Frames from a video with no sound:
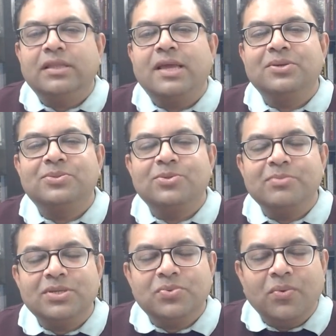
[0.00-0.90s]
Thank you so
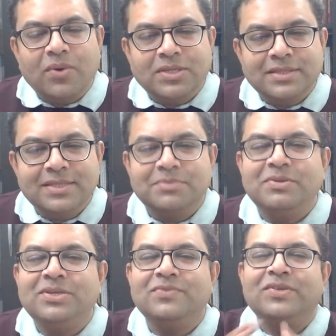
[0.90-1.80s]
much for watching this
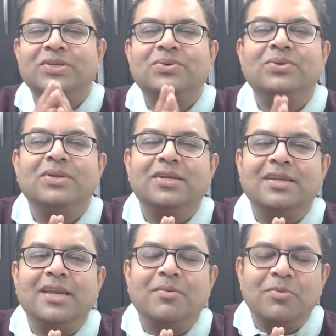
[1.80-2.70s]
video.
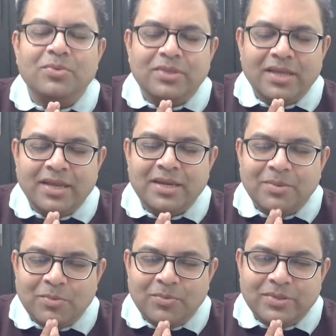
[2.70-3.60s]
Namo Buddhaya,
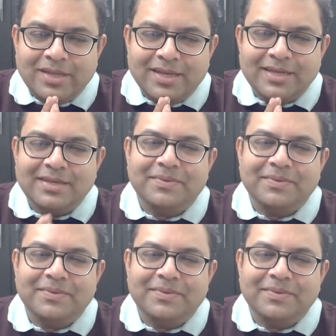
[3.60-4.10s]
Namo Buddhaya.